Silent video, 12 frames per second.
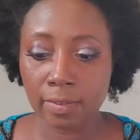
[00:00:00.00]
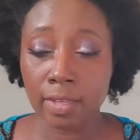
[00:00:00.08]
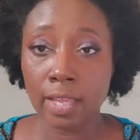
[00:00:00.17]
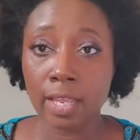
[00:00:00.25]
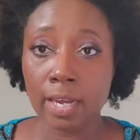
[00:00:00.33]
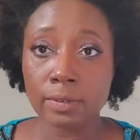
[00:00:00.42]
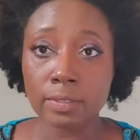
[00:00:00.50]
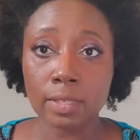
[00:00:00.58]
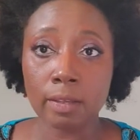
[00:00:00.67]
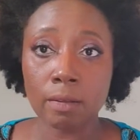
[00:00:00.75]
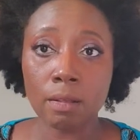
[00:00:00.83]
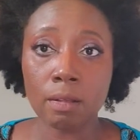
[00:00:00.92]
and I was
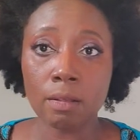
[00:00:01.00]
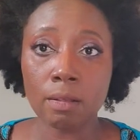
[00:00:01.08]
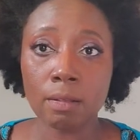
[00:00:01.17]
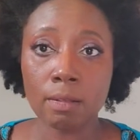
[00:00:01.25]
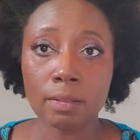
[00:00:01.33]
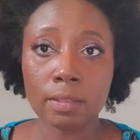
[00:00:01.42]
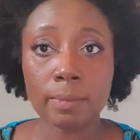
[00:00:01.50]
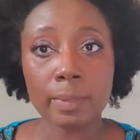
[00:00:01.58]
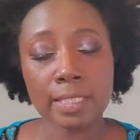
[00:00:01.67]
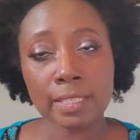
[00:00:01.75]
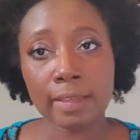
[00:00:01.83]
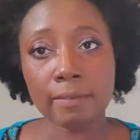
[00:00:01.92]
like, let me
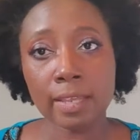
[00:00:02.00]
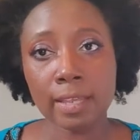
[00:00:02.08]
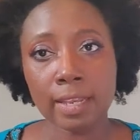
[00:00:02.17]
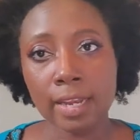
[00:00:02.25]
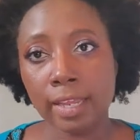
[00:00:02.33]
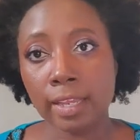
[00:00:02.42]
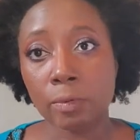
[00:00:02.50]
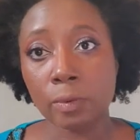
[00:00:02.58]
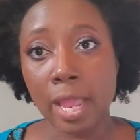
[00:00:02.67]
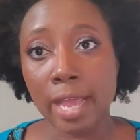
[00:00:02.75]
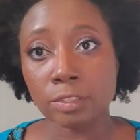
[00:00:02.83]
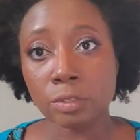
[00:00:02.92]
save it and I can
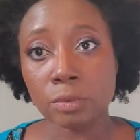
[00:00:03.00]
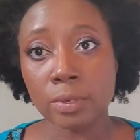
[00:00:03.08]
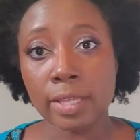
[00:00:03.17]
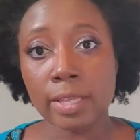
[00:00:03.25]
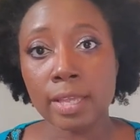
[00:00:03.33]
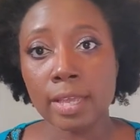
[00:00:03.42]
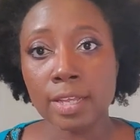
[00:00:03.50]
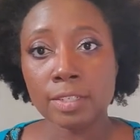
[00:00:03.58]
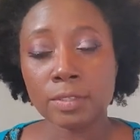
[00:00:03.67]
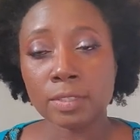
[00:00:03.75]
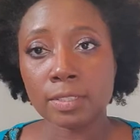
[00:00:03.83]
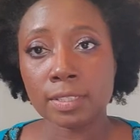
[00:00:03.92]
react to it
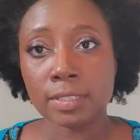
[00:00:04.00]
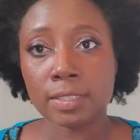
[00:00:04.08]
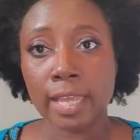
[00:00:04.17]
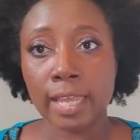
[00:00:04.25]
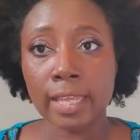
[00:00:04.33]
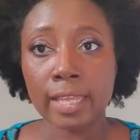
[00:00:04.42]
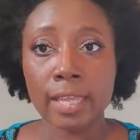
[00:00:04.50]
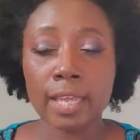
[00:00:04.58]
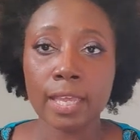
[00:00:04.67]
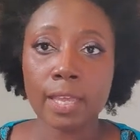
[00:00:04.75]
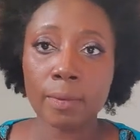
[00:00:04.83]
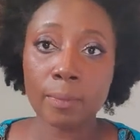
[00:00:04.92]
just to say,
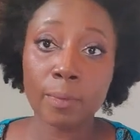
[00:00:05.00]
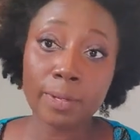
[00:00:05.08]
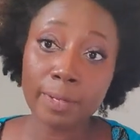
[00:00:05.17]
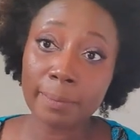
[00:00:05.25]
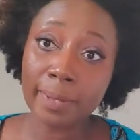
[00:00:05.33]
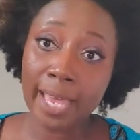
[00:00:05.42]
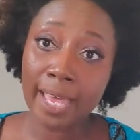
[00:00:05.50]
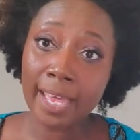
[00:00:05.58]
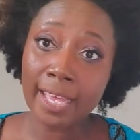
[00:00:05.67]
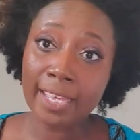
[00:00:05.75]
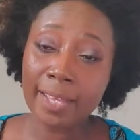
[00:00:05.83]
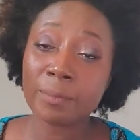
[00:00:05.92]
welcome
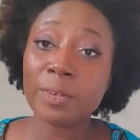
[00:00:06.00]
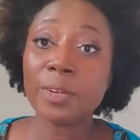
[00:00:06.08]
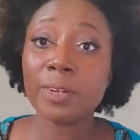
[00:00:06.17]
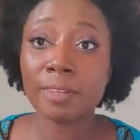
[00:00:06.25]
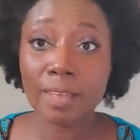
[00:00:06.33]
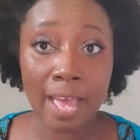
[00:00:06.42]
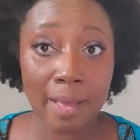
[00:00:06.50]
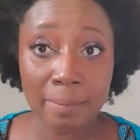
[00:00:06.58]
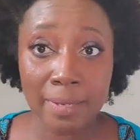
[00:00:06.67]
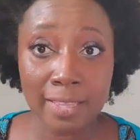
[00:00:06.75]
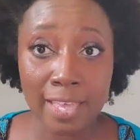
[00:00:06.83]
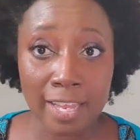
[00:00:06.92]
back. I'm
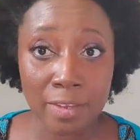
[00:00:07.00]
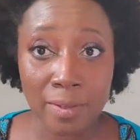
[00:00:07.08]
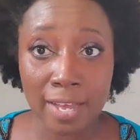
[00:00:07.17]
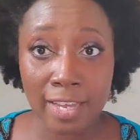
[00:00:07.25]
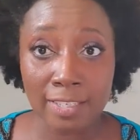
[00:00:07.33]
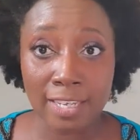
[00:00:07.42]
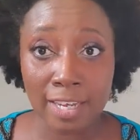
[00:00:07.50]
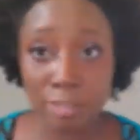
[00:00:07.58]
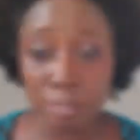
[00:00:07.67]
happy that you guys got your